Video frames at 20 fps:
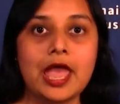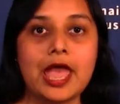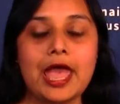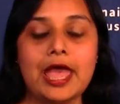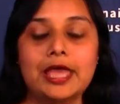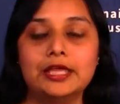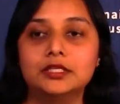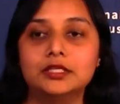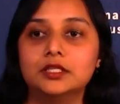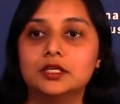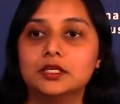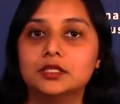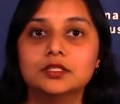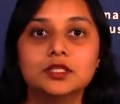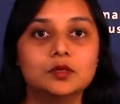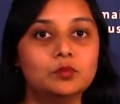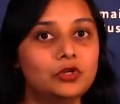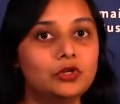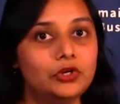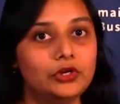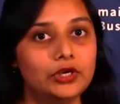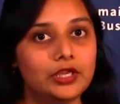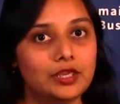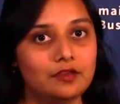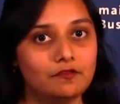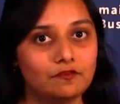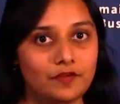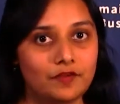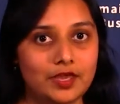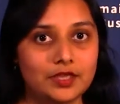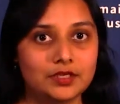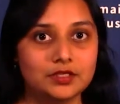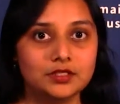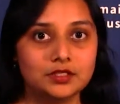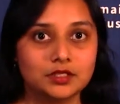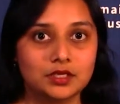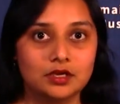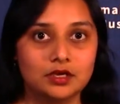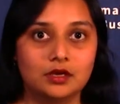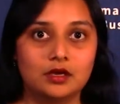And a similar
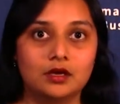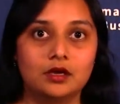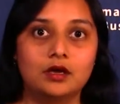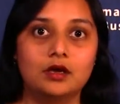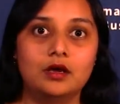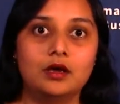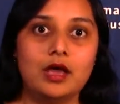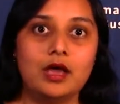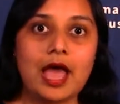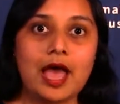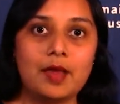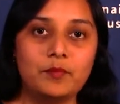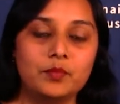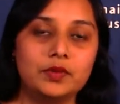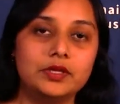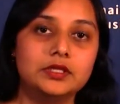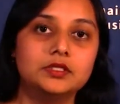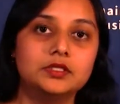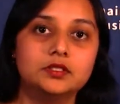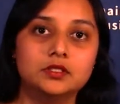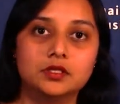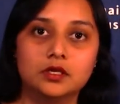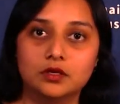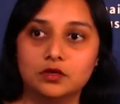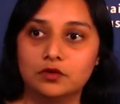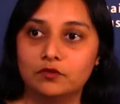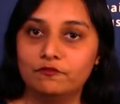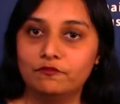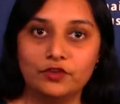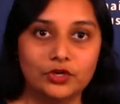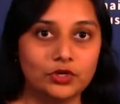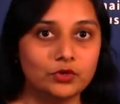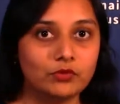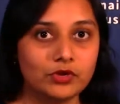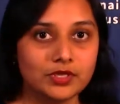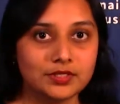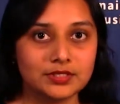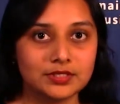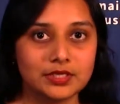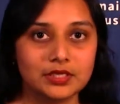event happened very
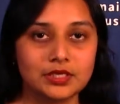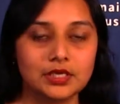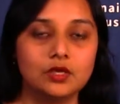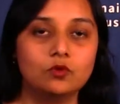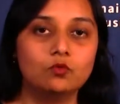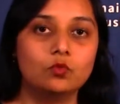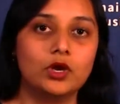recently,